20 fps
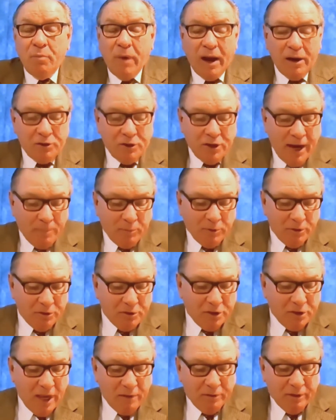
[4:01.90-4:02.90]
Mark
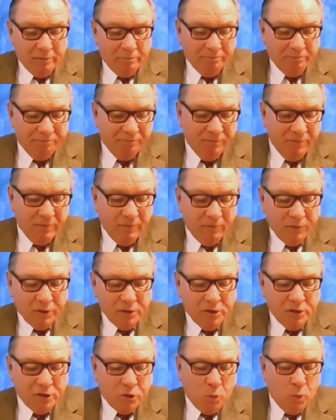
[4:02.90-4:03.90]
chapter 7,
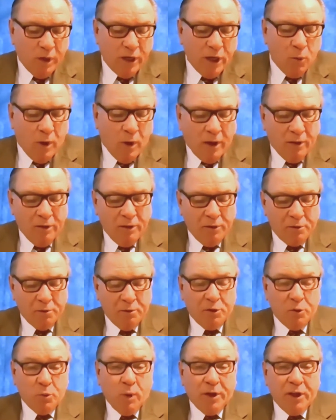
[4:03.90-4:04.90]
verses 21
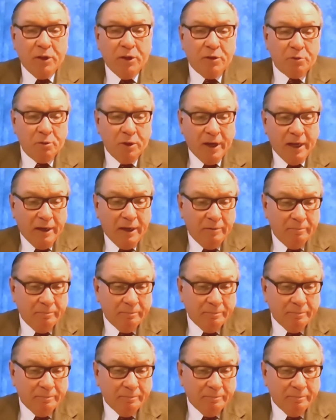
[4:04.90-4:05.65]
through 23.